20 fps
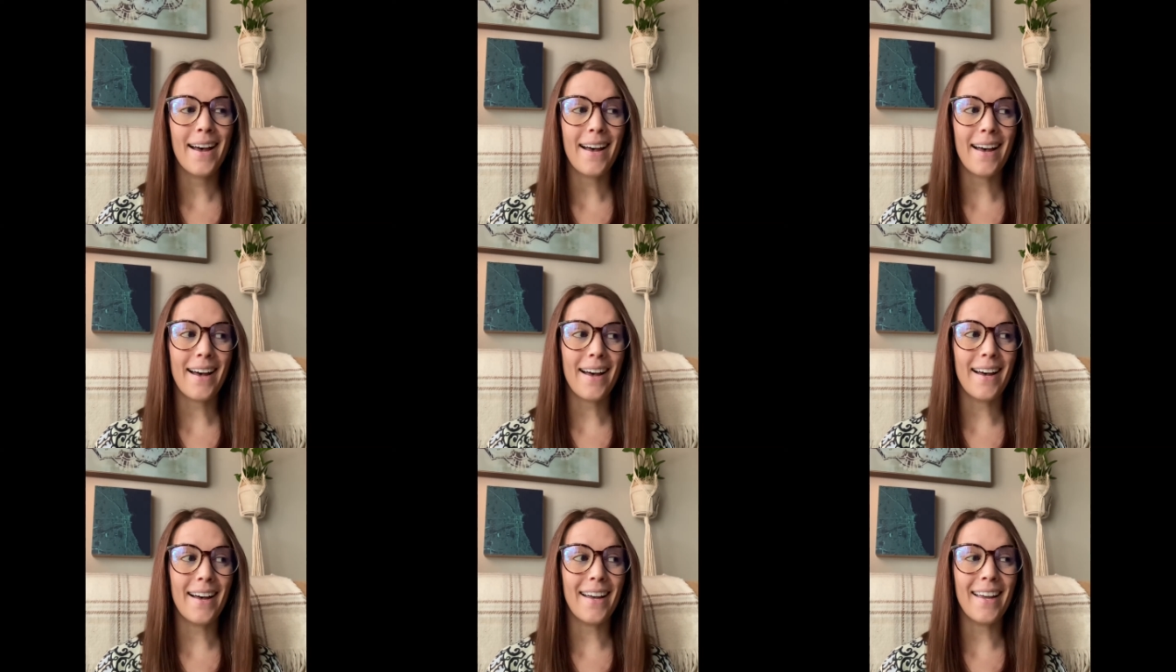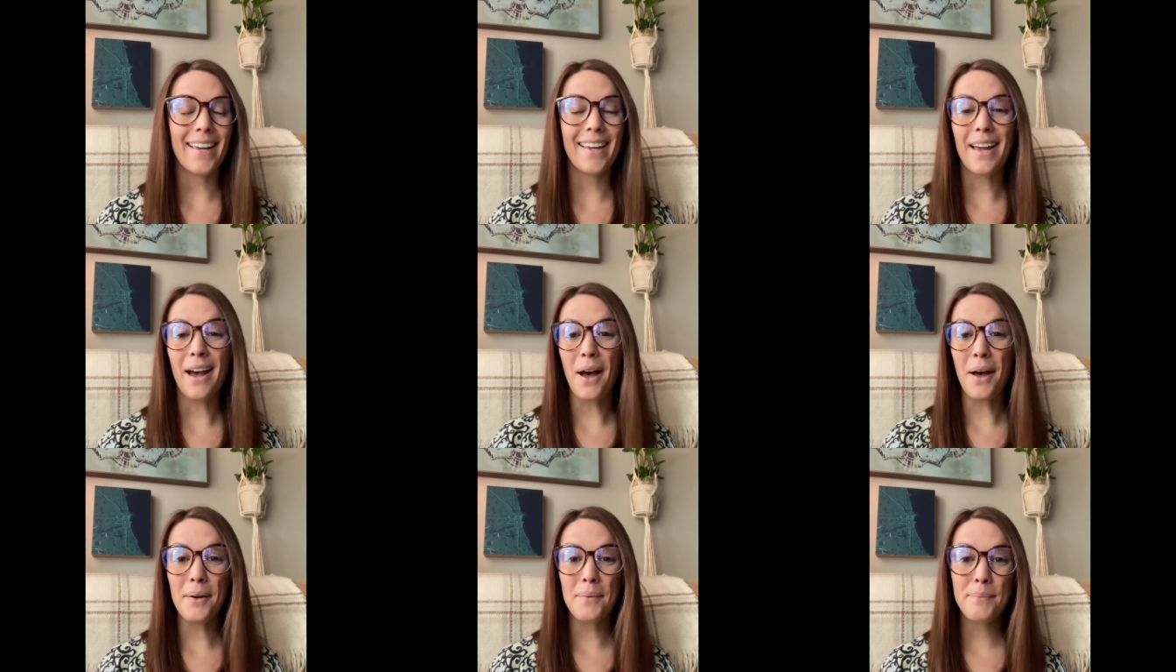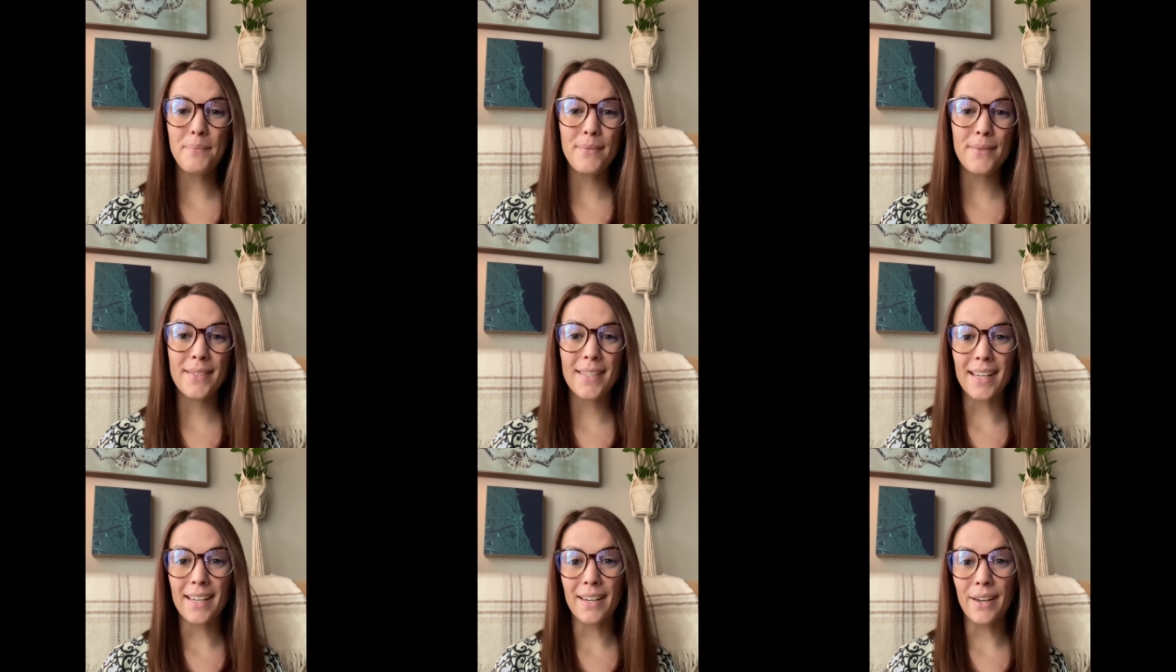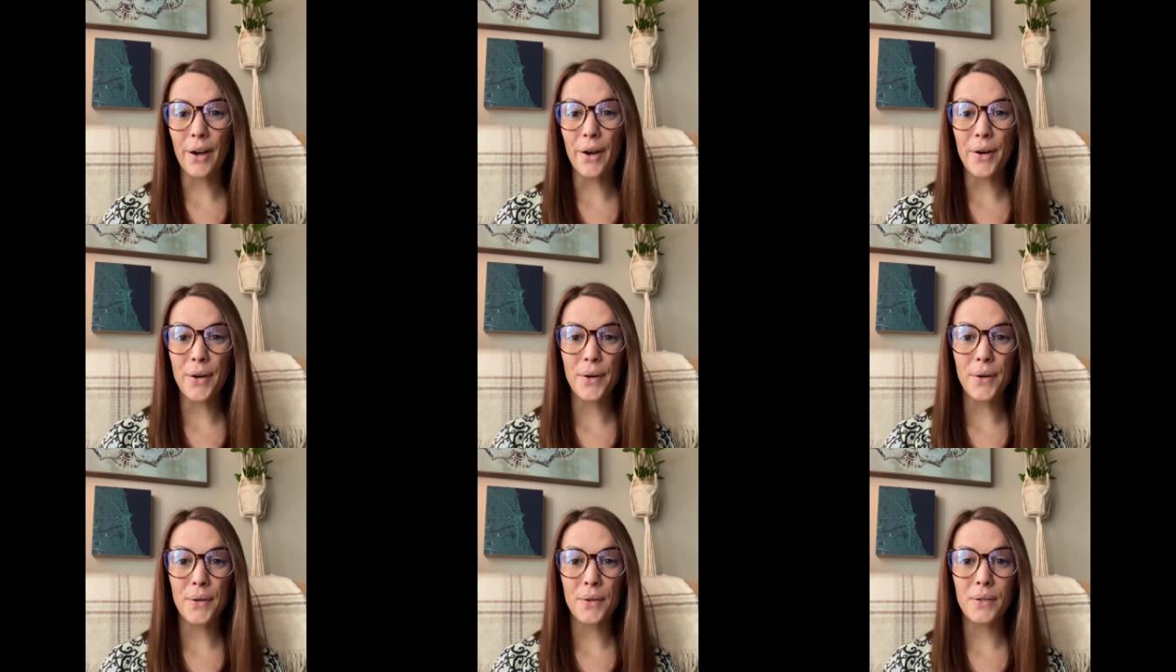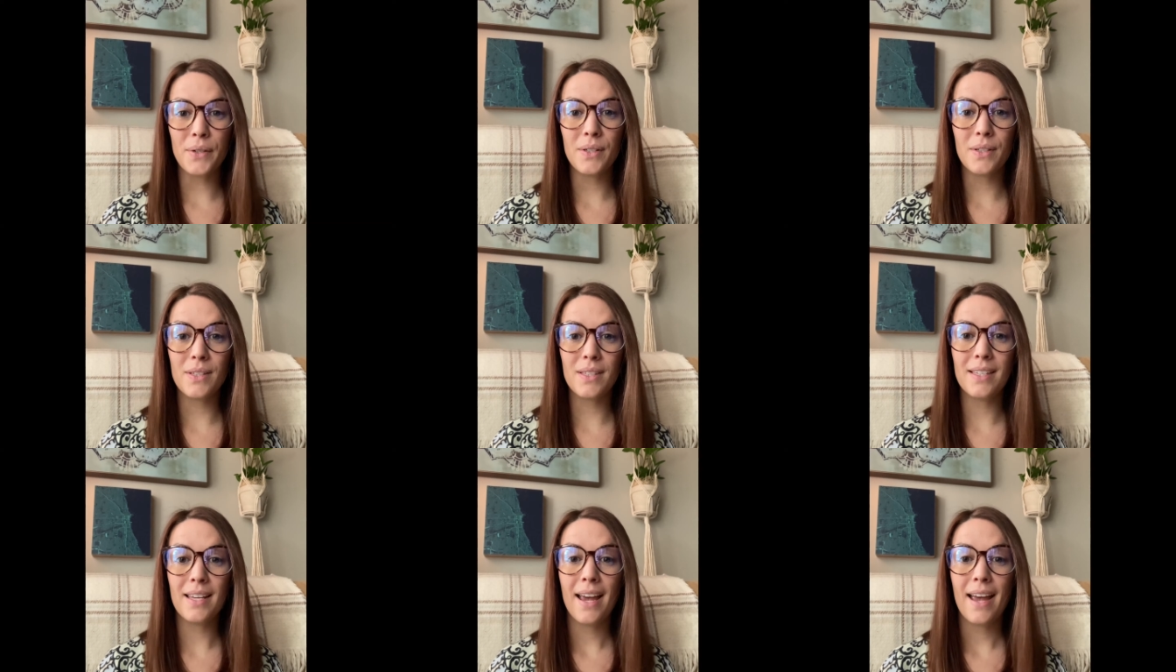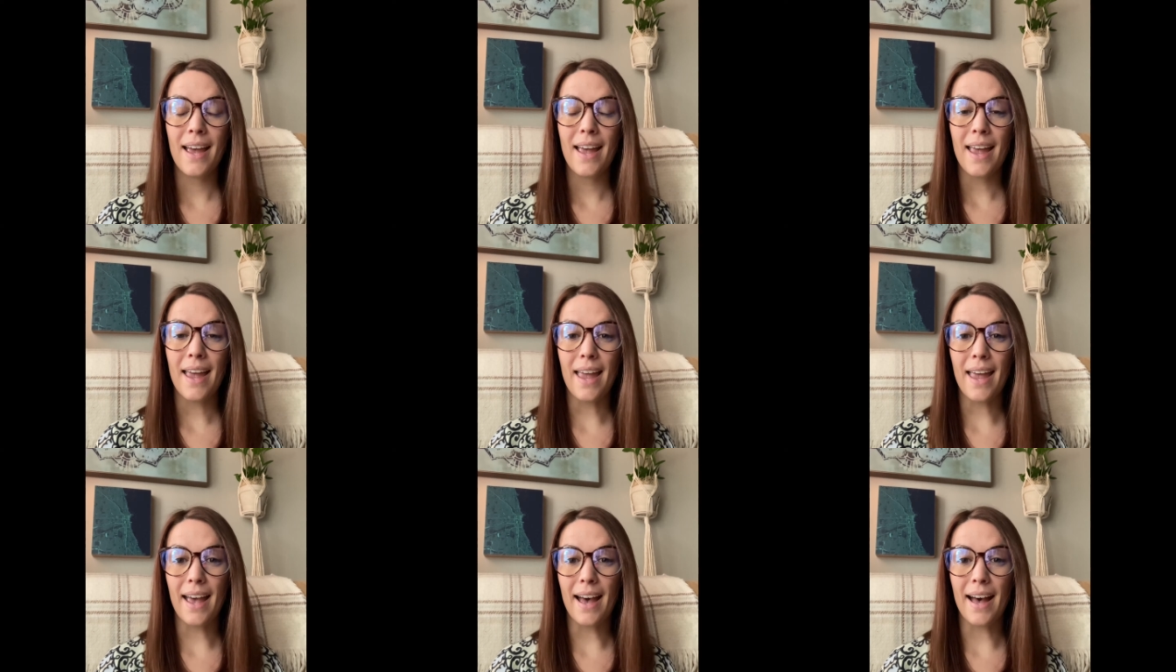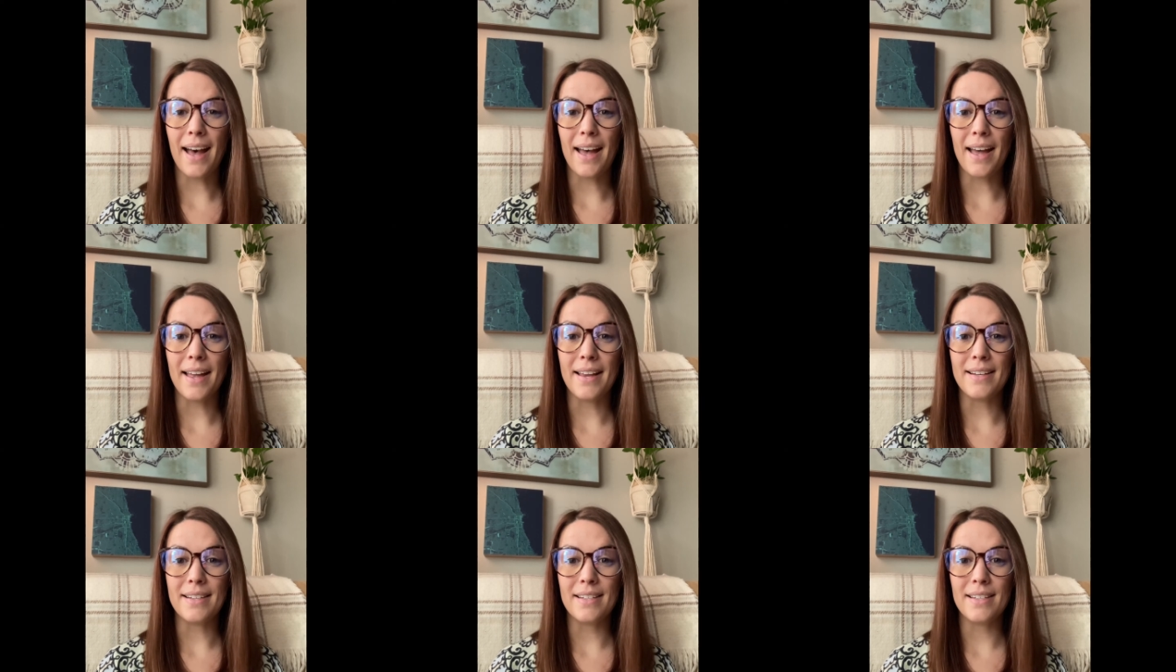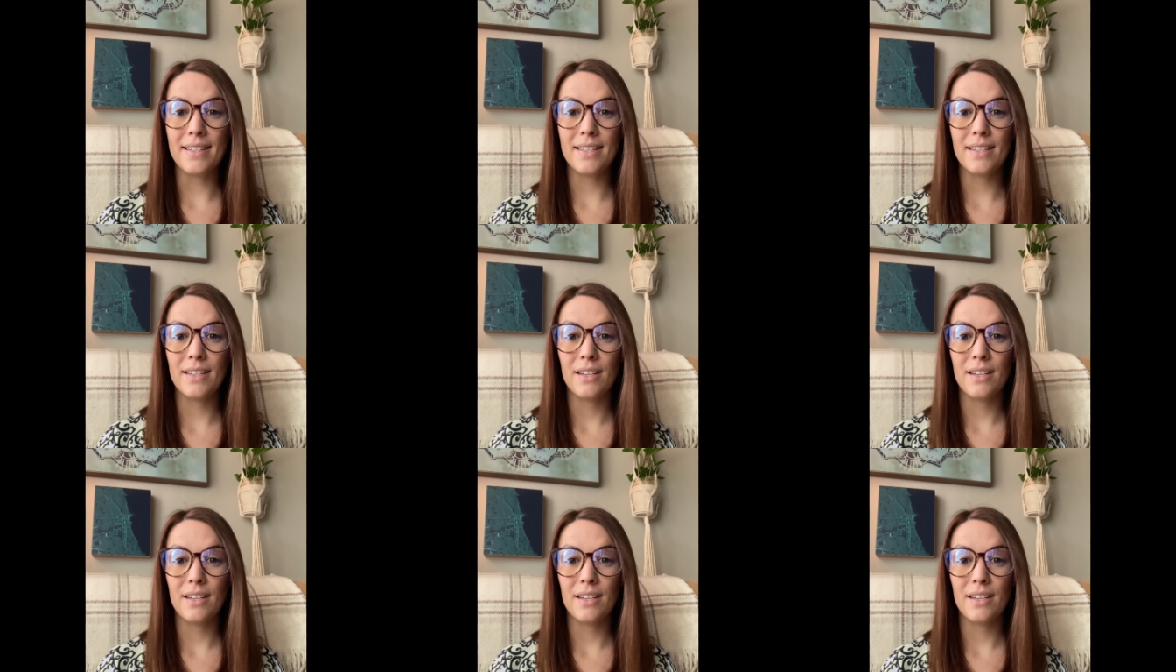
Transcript: Uh, it comes, it goes, and